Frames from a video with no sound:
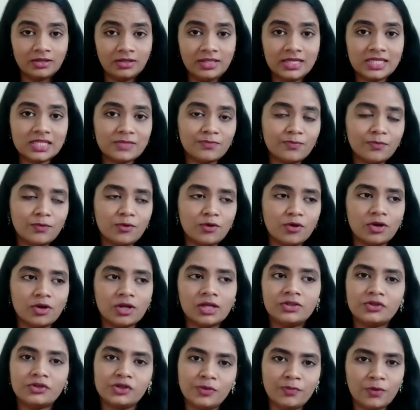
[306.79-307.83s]
this book
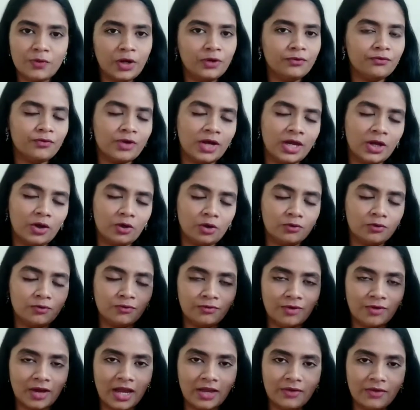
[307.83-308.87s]
3.5 out of
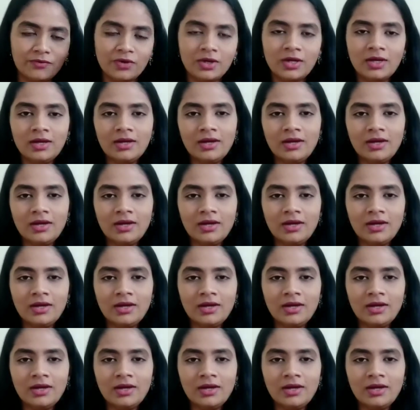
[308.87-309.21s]
5.